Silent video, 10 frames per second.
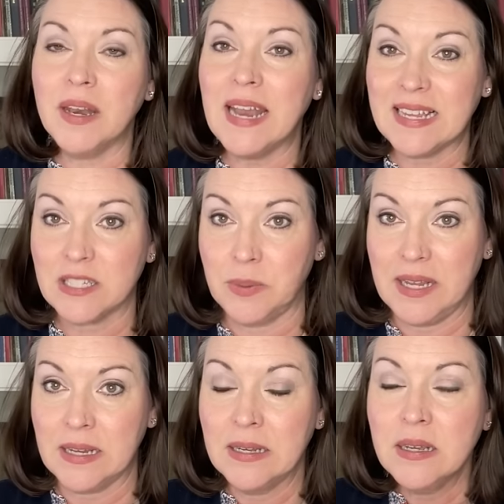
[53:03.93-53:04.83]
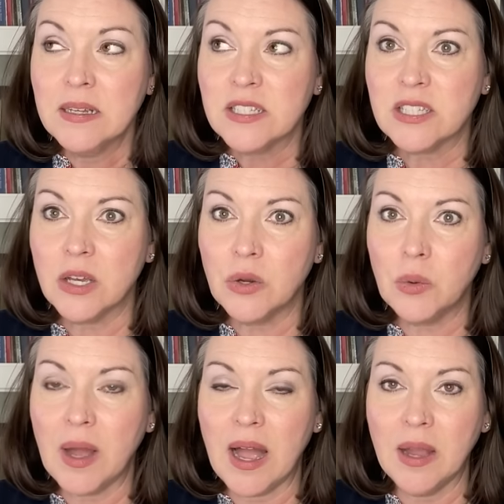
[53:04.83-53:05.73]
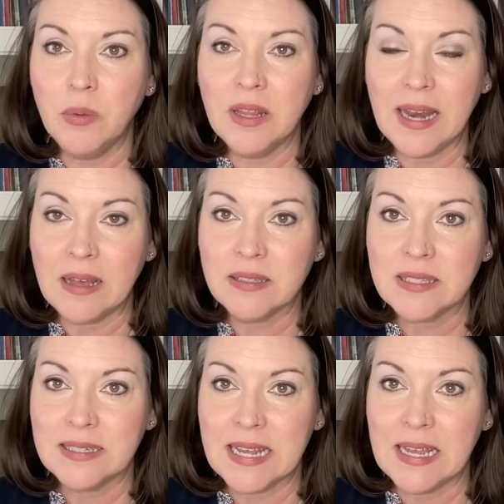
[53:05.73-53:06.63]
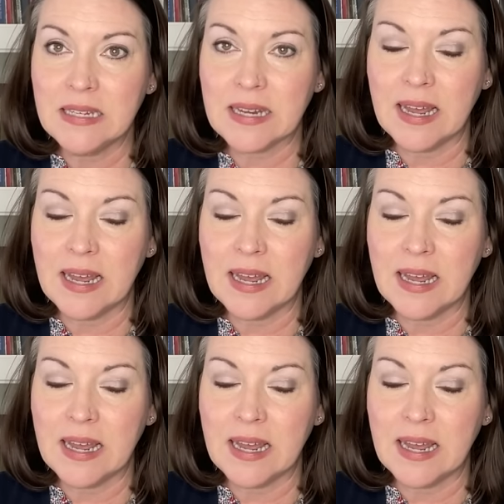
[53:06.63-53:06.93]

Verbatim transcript: next week. So I will announce the date.